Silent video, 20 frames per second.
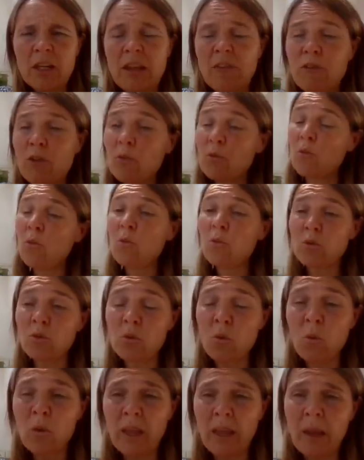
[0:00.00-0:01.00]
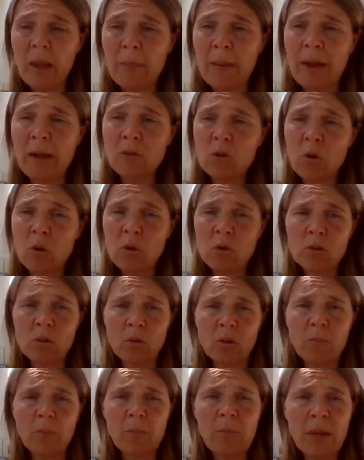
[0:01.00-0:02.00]
If you're all talking about dogs on
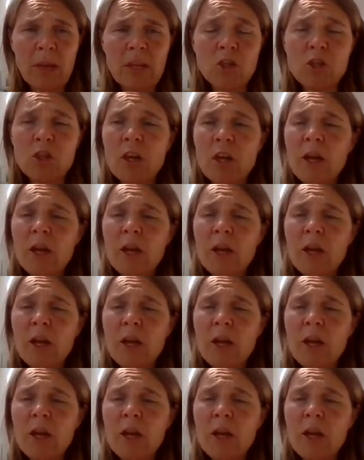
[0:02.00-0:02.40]
the beach,